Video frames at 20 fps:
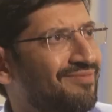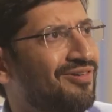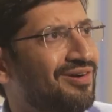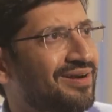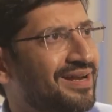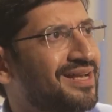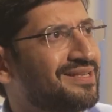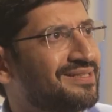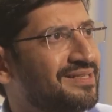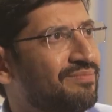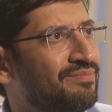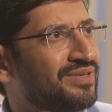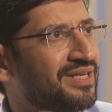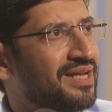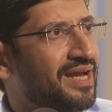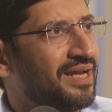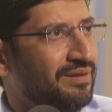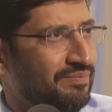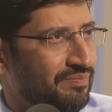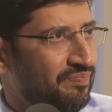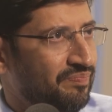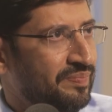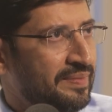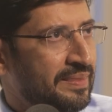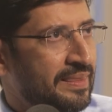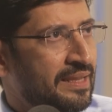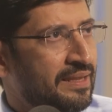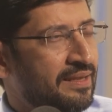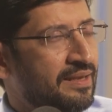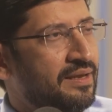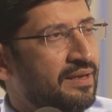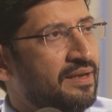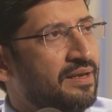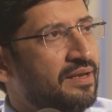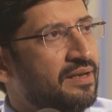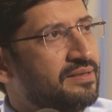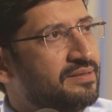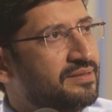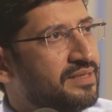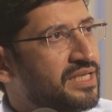It will take some time.
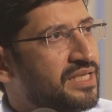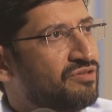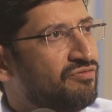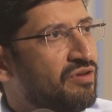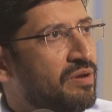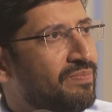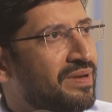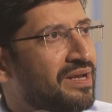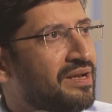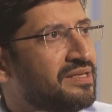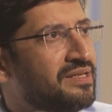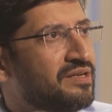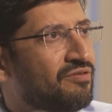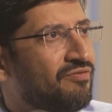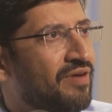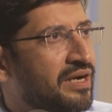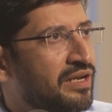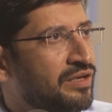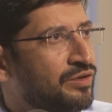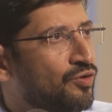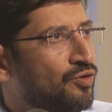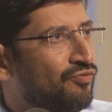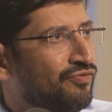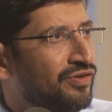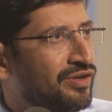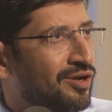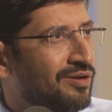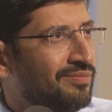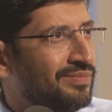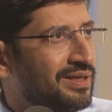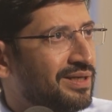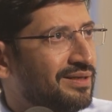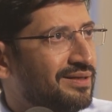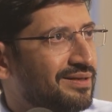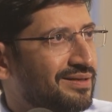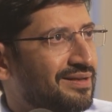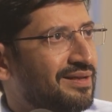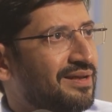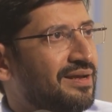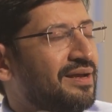Since vaping is quite a new phenomena,
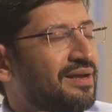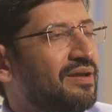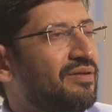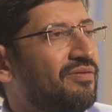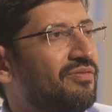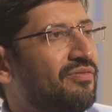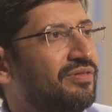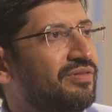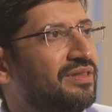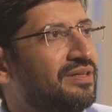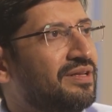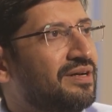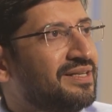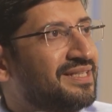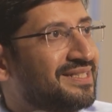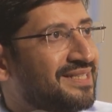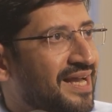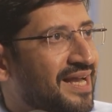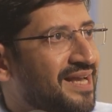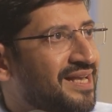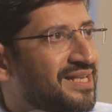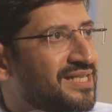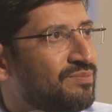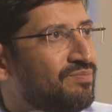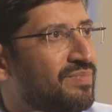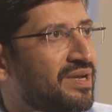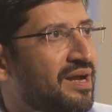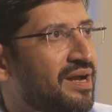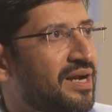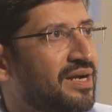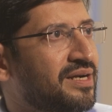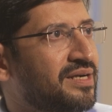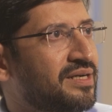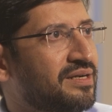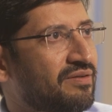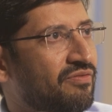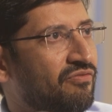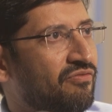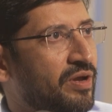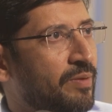the science behind
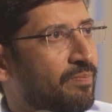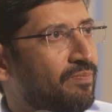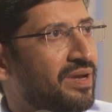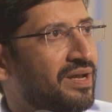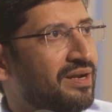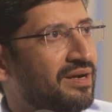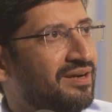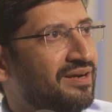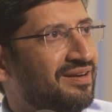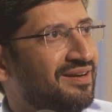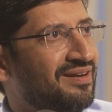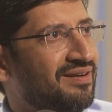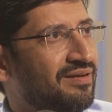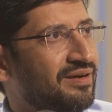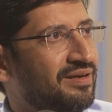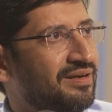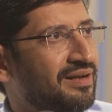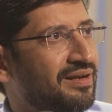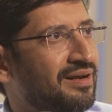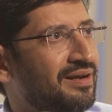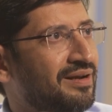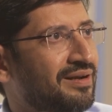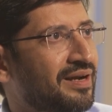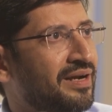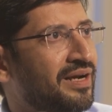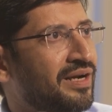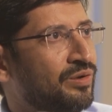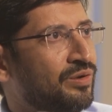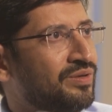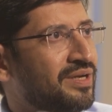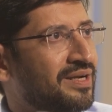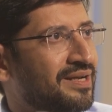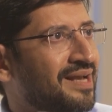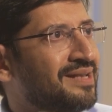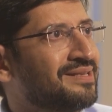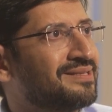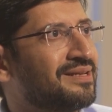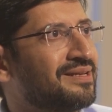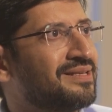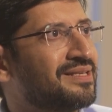vaping till leading to the
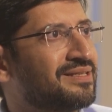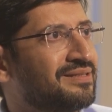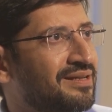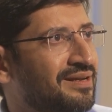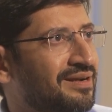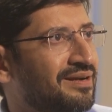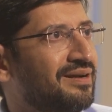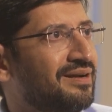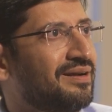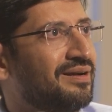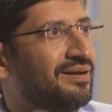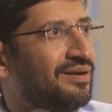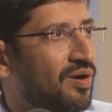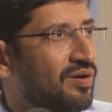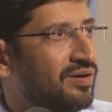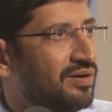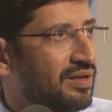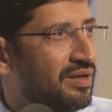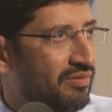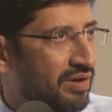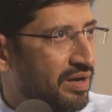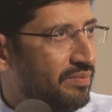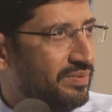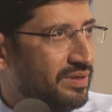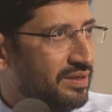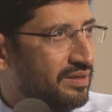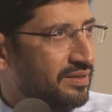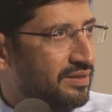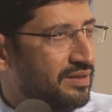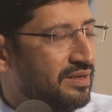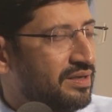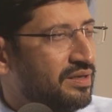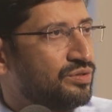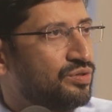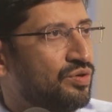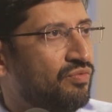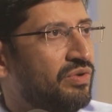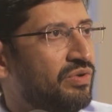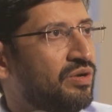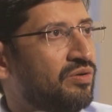cancer is still not developed.
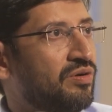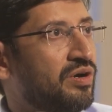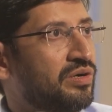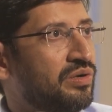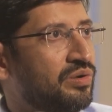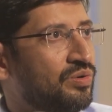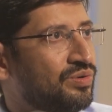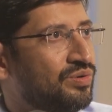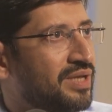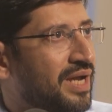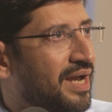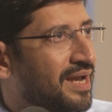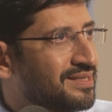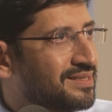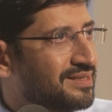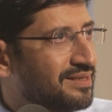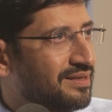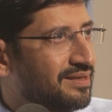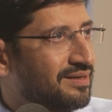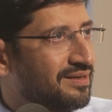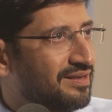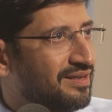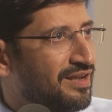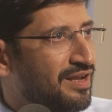So we do not know the answer.